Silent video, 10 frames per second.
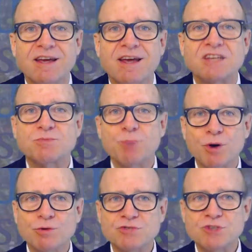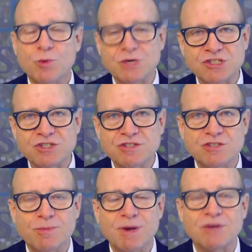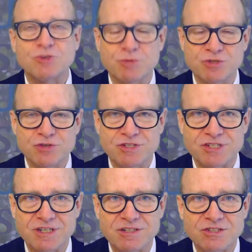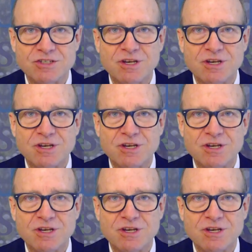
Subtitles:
has posed questions about Dupuytren disease.